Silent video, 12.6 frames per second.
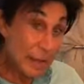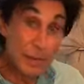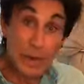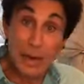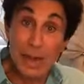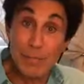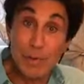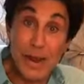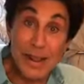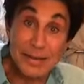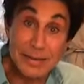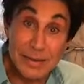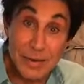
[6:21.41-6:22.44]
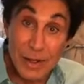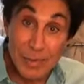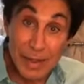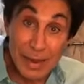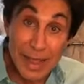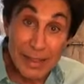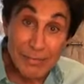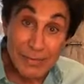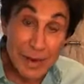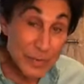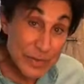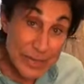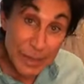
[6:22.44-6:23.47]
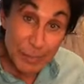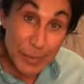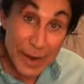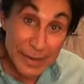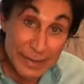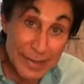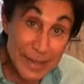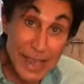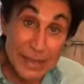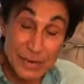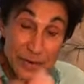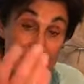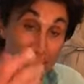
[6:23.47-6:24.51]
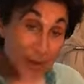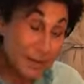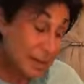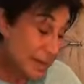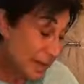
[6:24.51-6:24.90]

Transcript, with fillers: I put a lot of practice in all my life and I'm still practicing. Ask Cheryl.